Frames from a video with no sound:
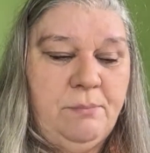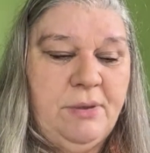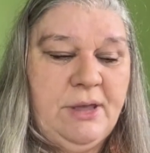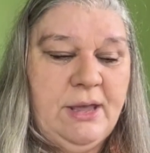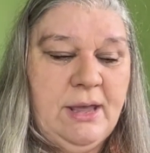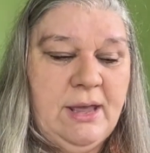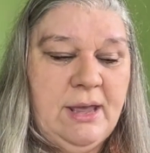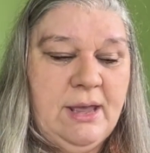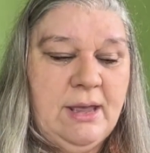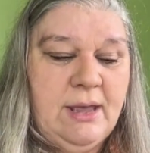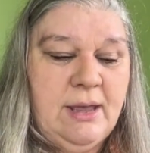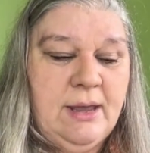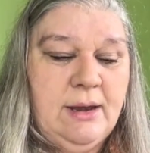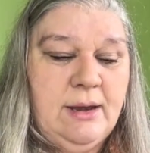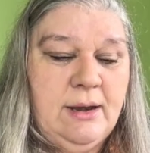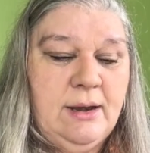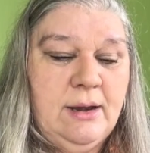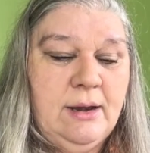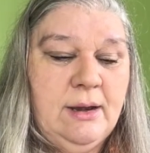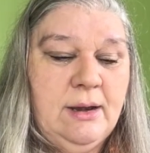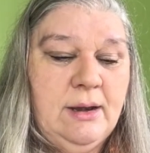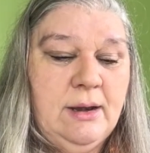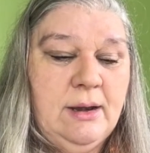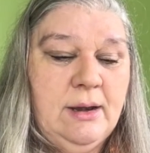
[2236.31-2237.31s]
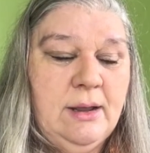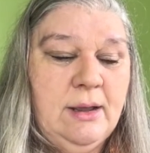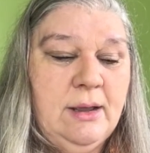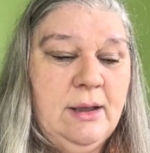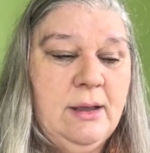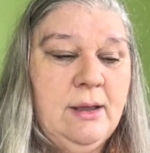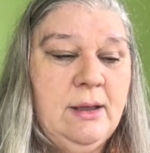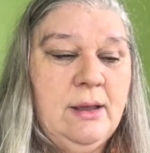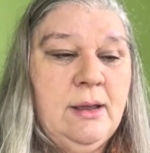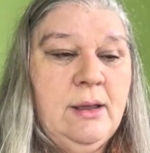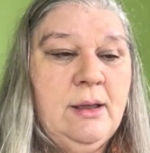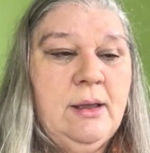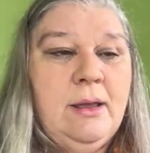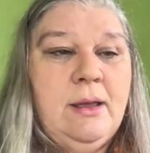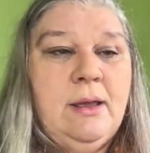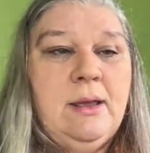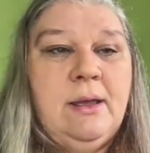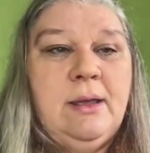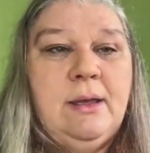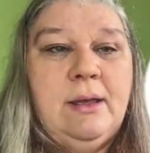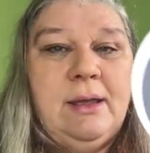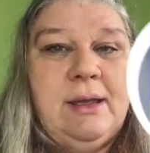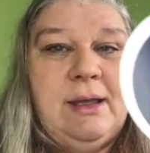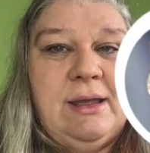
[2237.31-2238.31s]
pin
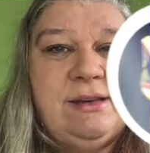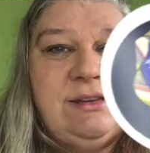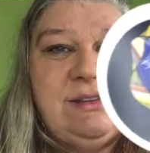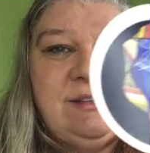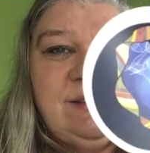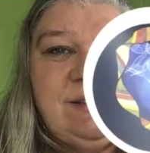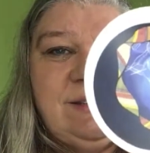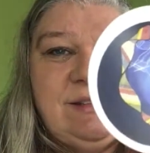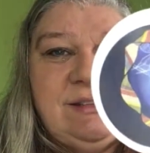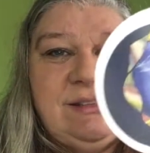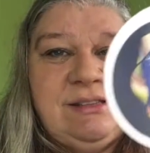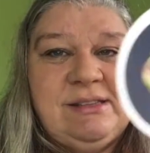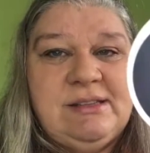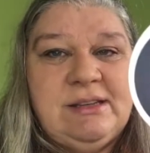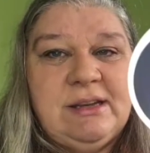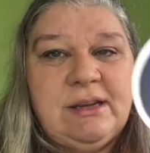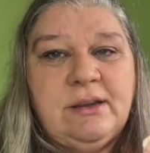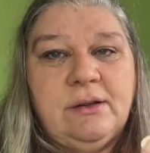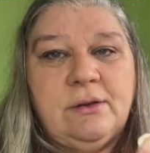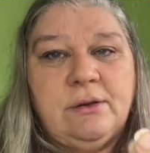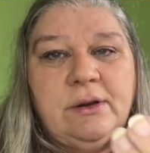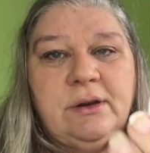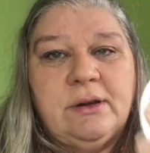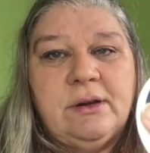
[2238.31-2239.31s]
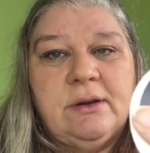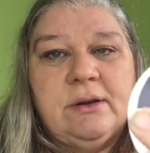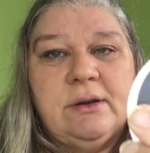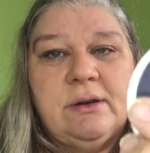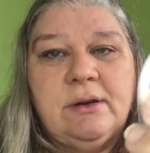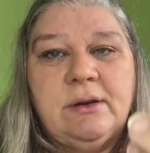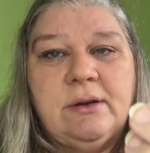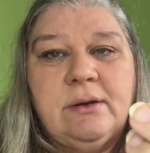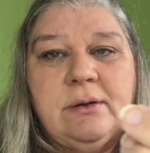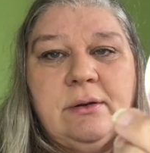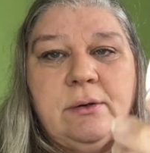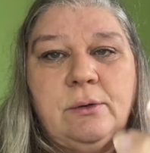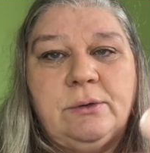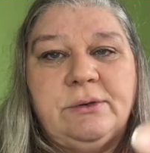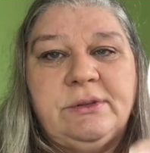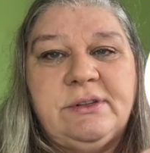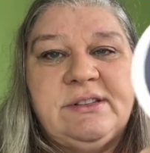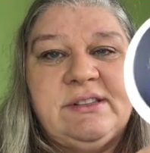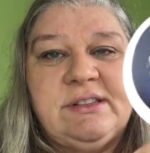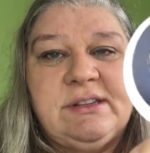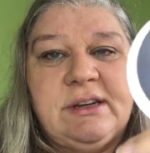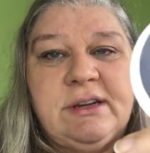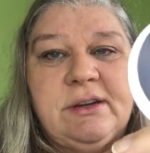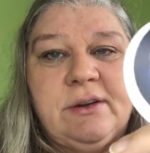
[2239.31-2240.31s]
and a sticker. Hold
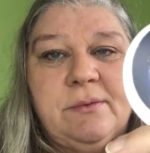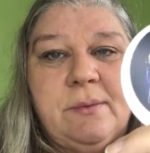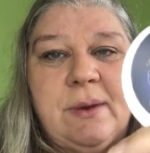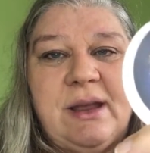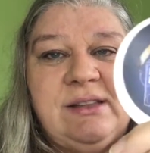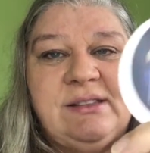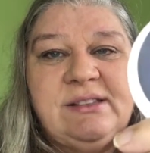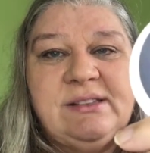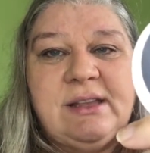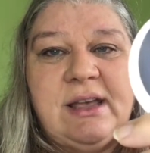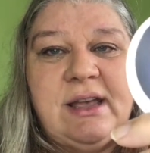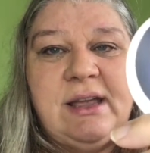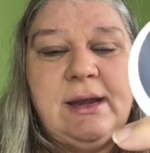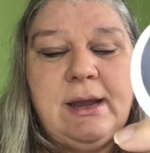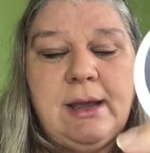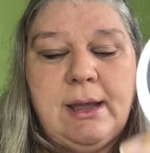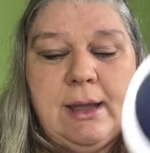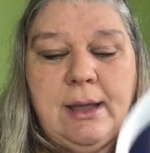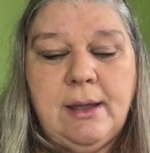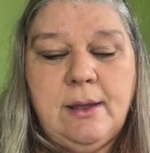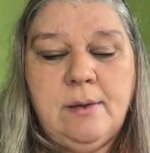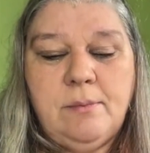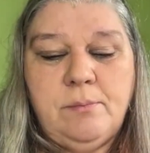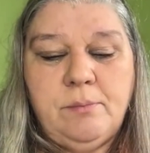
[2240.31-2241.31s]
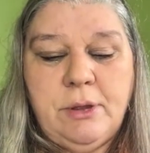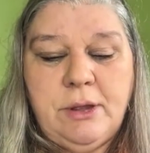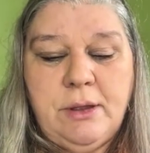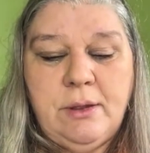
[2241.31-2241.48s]
sticker right side up.